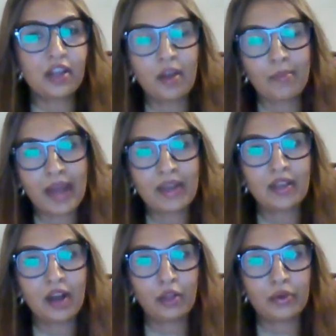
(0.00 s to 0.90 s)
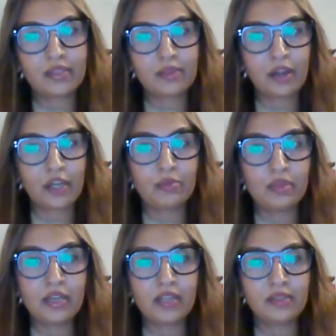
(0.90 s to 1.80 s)
and combating colorism in our
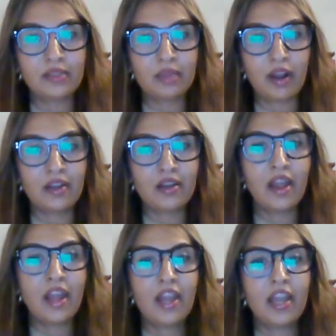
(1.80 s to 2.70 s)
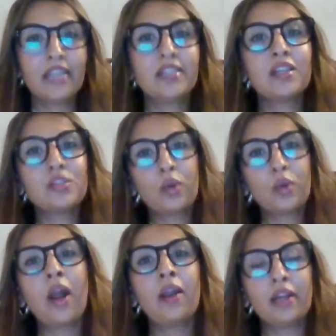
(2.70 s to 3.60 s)
communities and beyond. It does
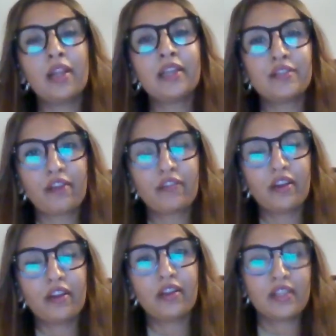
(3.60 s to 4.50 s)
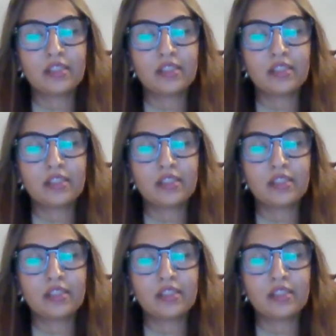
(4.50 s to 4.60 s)
require a collective effort.